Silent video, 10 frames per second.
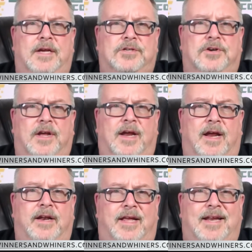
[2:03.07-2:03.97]
yesterday
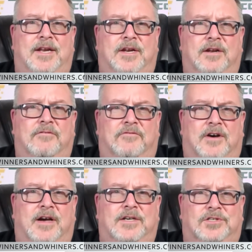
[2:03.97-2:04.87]
and hit it in
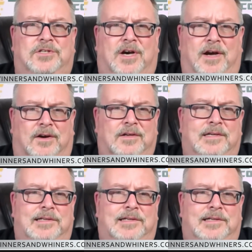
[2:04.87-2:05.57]
fine style.